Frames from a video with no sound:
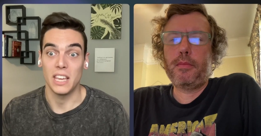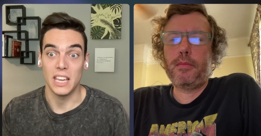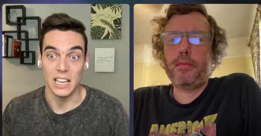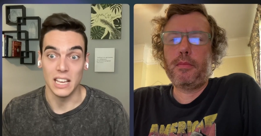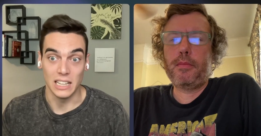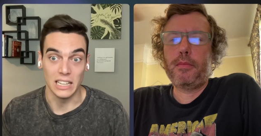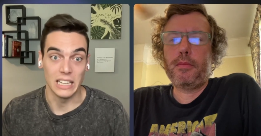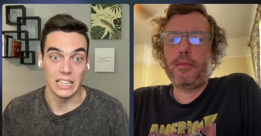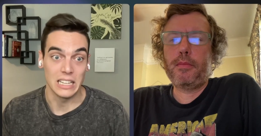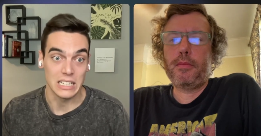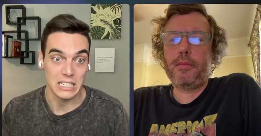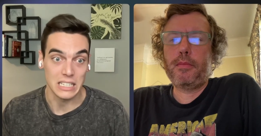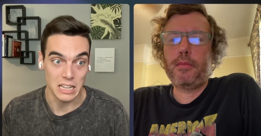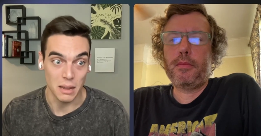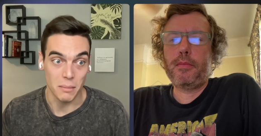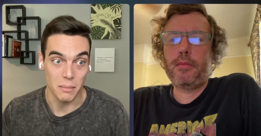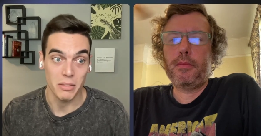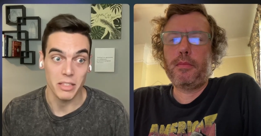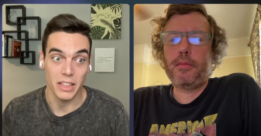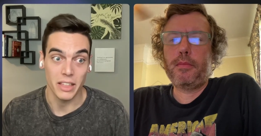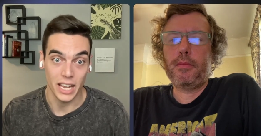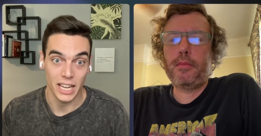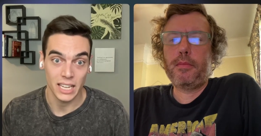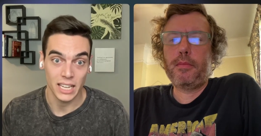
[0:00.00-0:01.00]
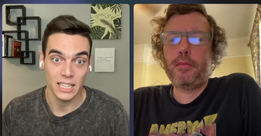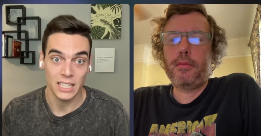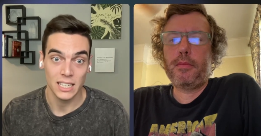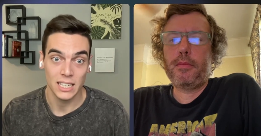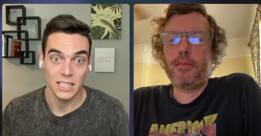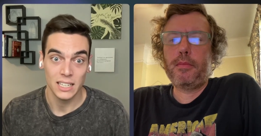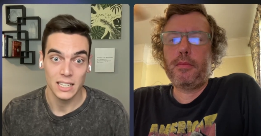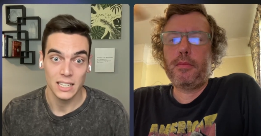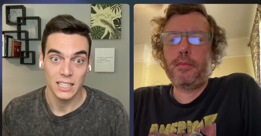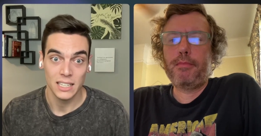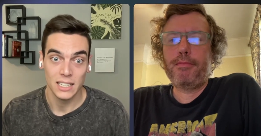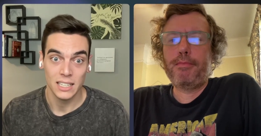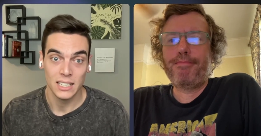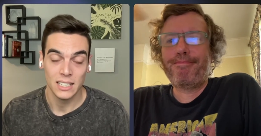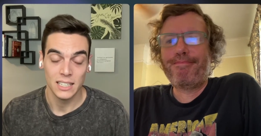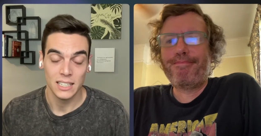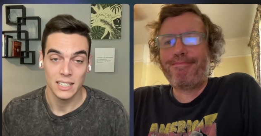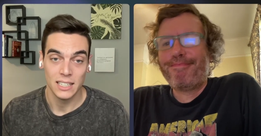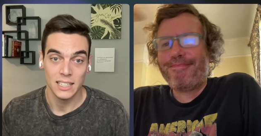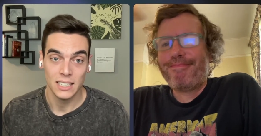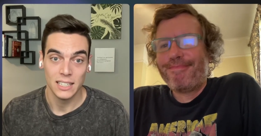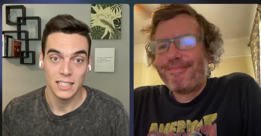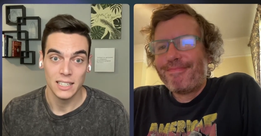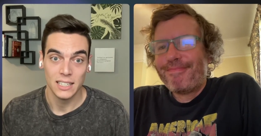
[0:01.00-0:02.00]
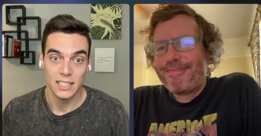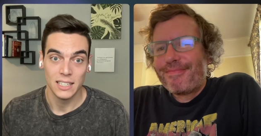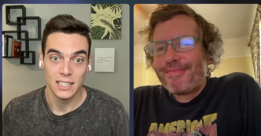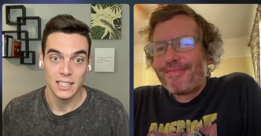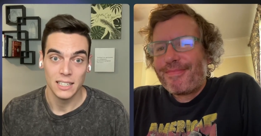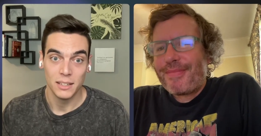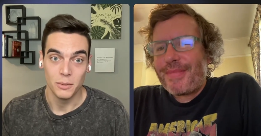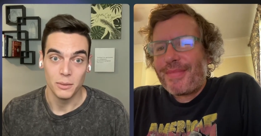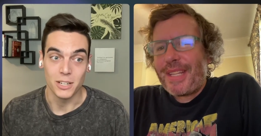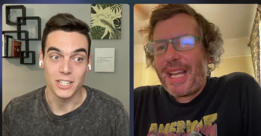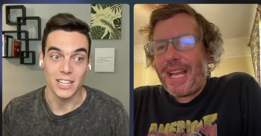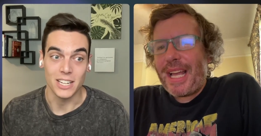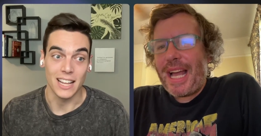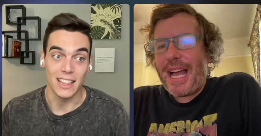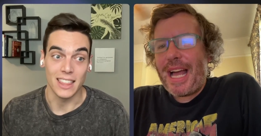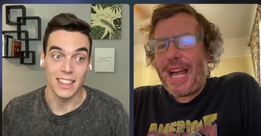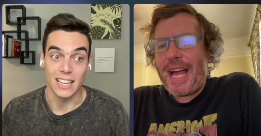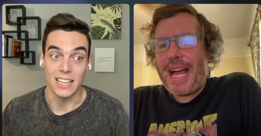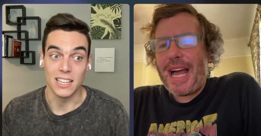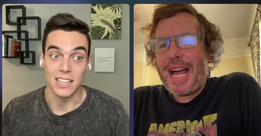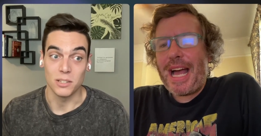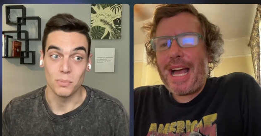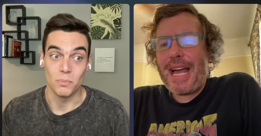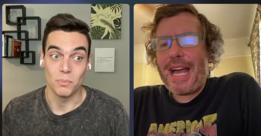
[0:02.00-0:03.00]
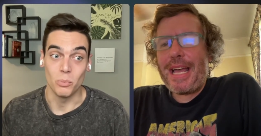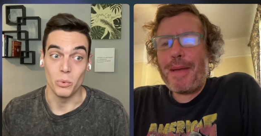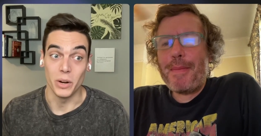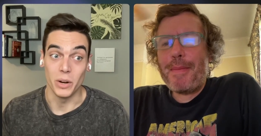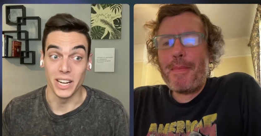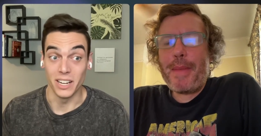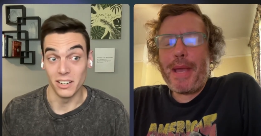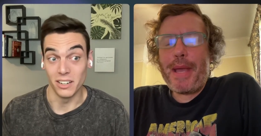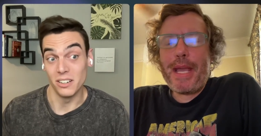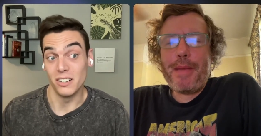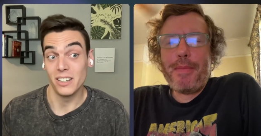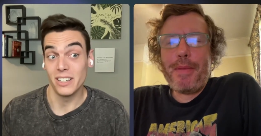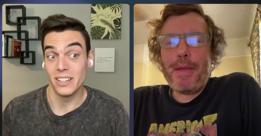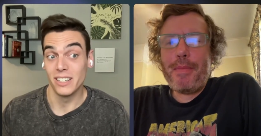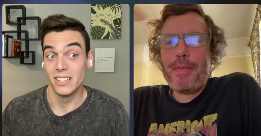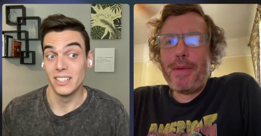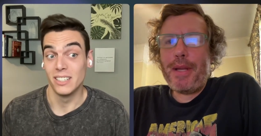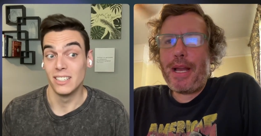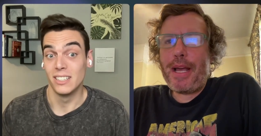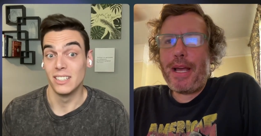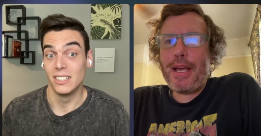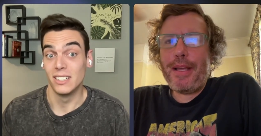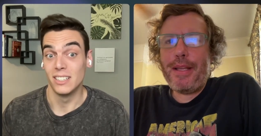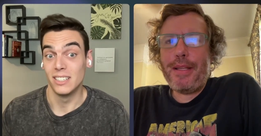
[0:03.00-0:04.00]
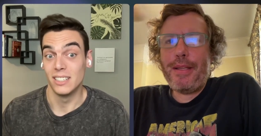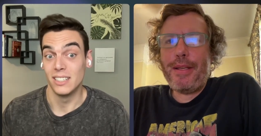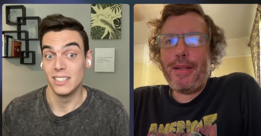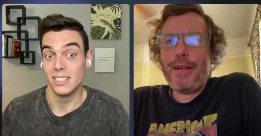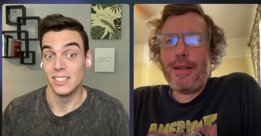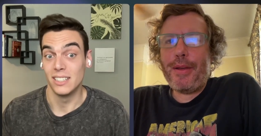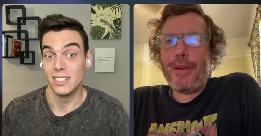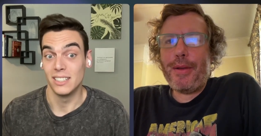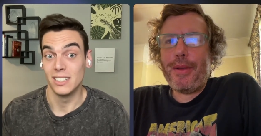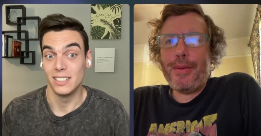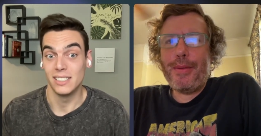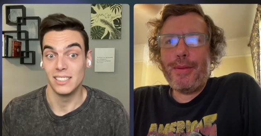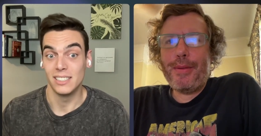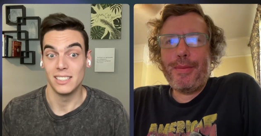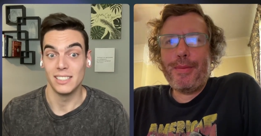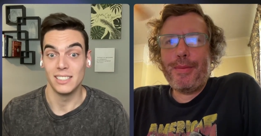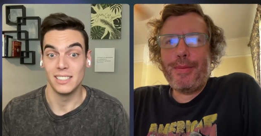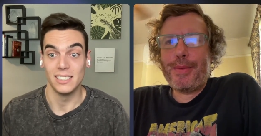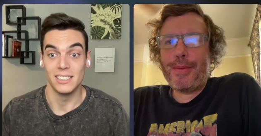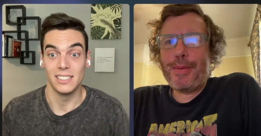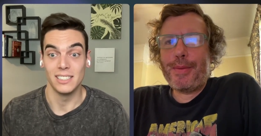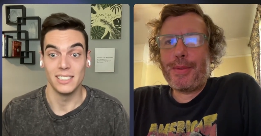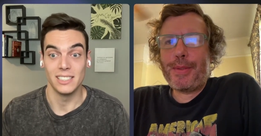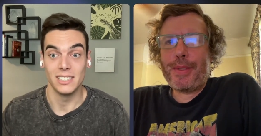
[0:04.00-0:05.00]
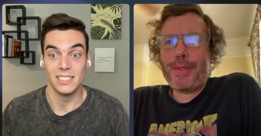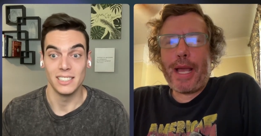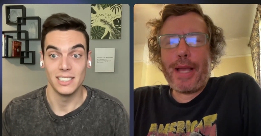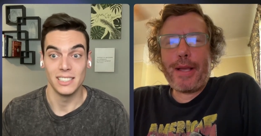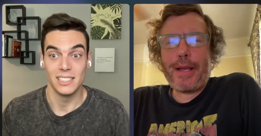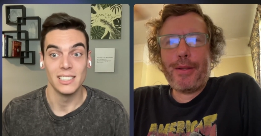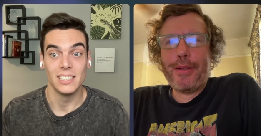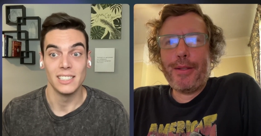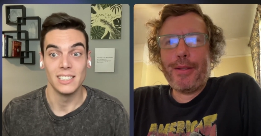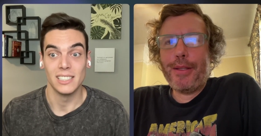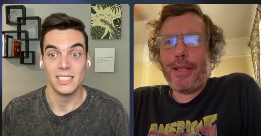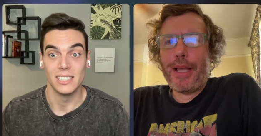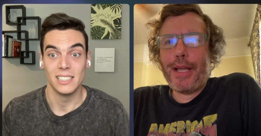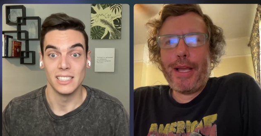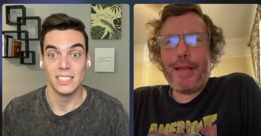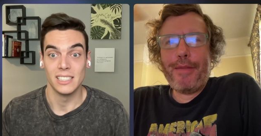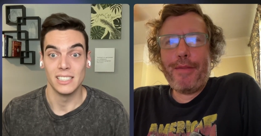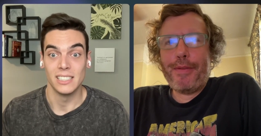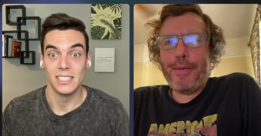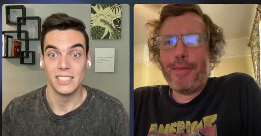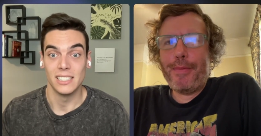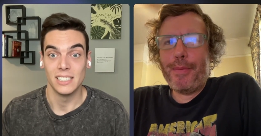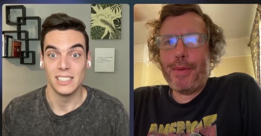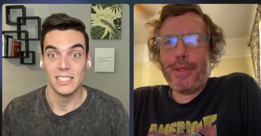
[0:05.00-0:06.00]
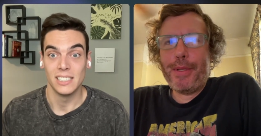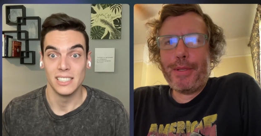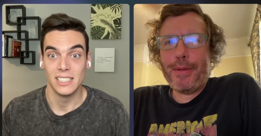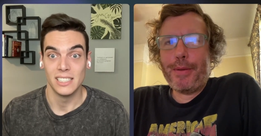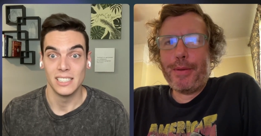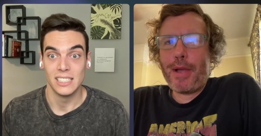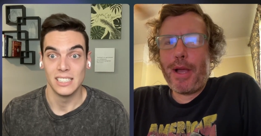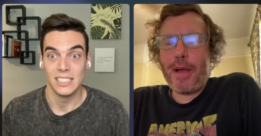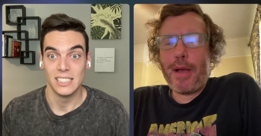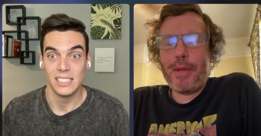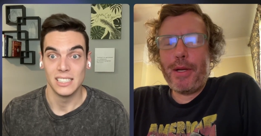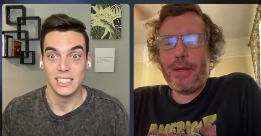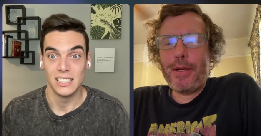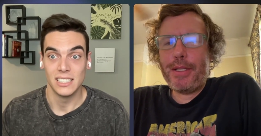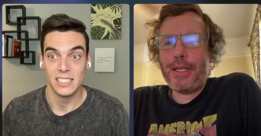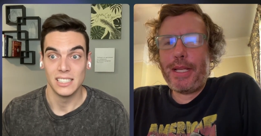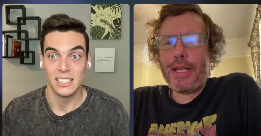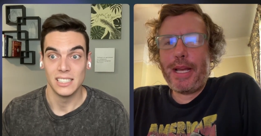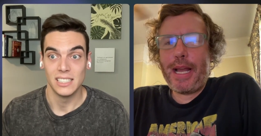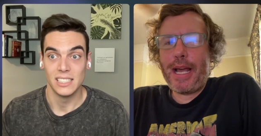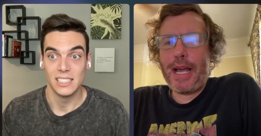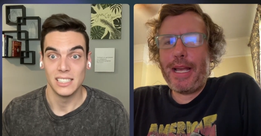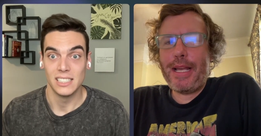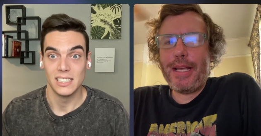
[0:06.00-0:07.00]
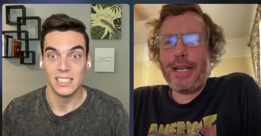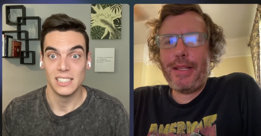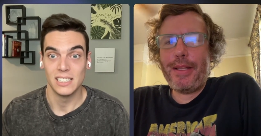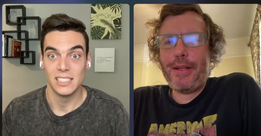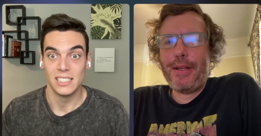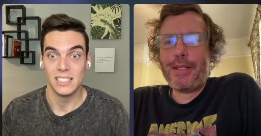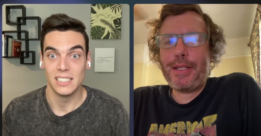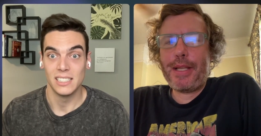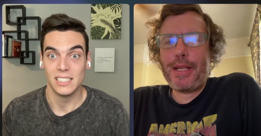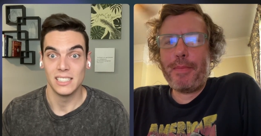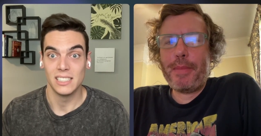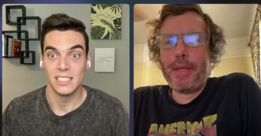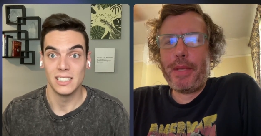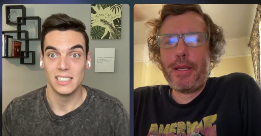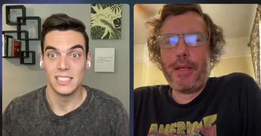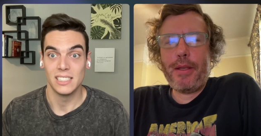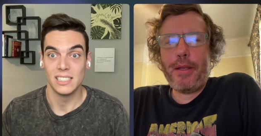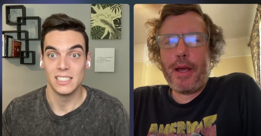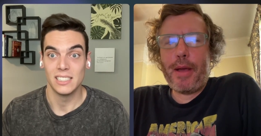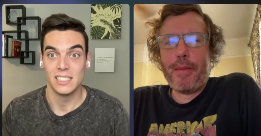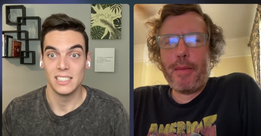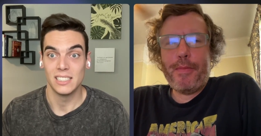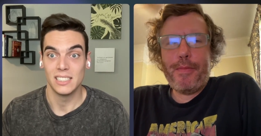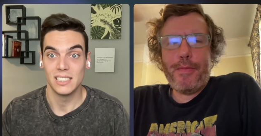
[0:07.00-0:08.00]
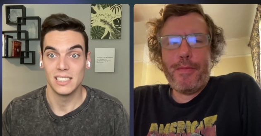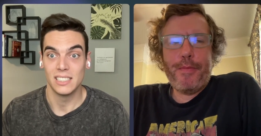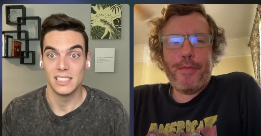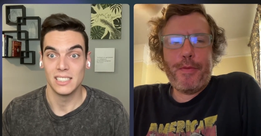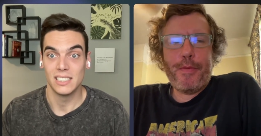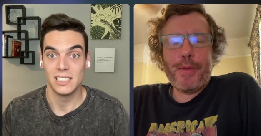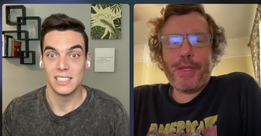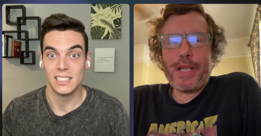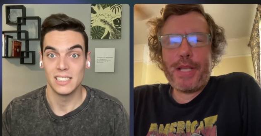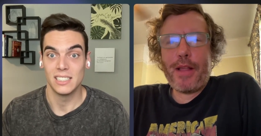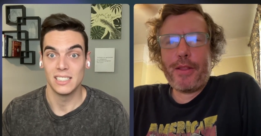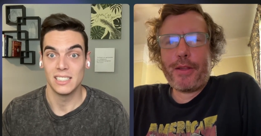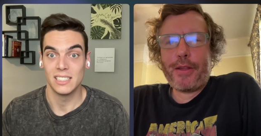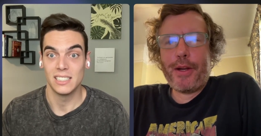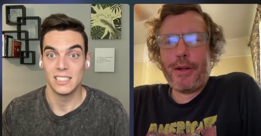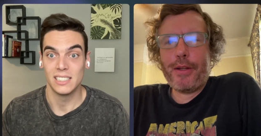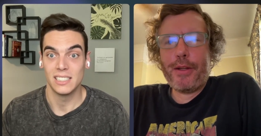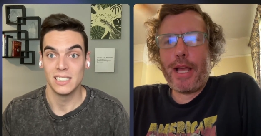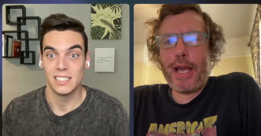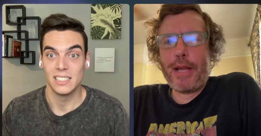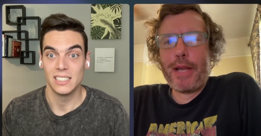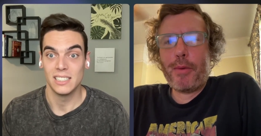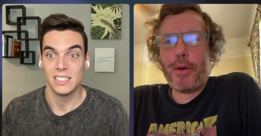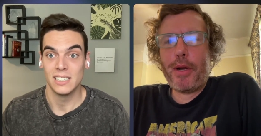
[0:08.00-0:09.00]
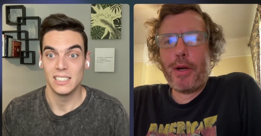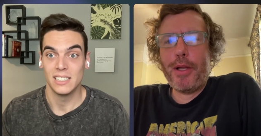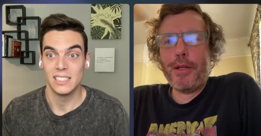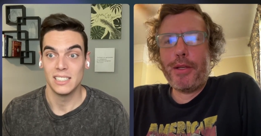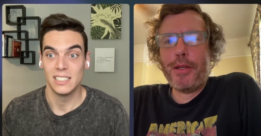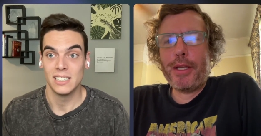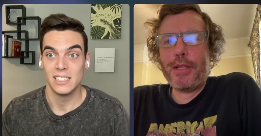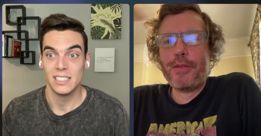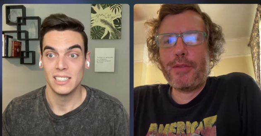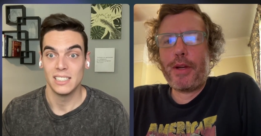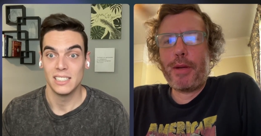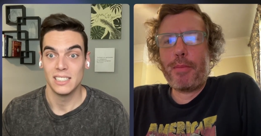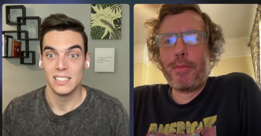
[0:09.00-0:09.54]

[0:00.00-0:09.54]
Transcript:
Speaker 1: killing something which i think is I, weird maybe
Speaker 2: but i you know cycle of life and what the commenter said I, there's something you know i'm from south carolina where hunting's very